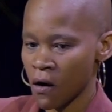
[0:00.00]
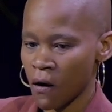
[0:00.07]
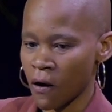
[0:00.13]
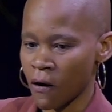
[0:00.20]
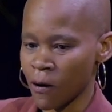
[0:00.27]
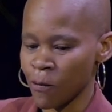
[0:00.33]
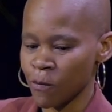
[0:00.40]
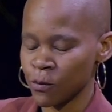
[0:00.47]

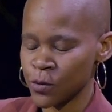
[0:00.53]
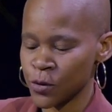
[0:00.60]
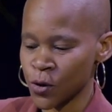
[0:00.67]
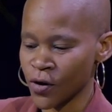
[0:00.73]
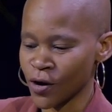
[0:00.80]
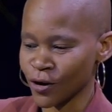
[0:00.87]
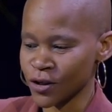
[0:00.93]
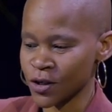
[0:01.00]
Um, so
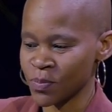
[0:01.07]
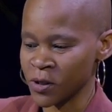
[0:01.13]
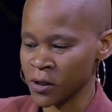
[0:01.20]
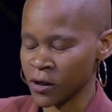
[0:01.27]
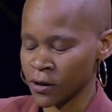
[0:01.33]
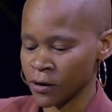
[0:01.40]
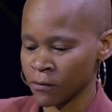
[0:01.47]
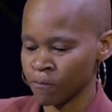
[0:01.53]
yeah, it's
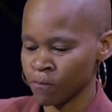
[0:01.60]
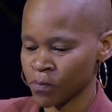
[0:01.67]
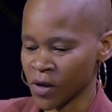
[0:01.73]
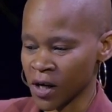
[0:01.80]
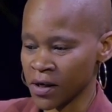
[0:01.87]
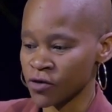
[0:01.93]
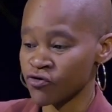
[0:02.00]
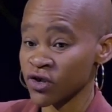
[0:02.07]
been a,
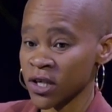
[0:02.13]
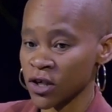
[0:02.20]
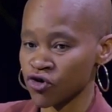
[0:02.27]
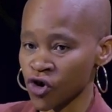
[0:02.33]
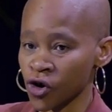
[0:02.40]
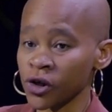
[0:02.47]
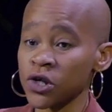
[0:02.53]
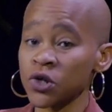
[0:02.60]
an interesting
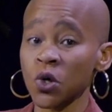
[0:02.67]
journey.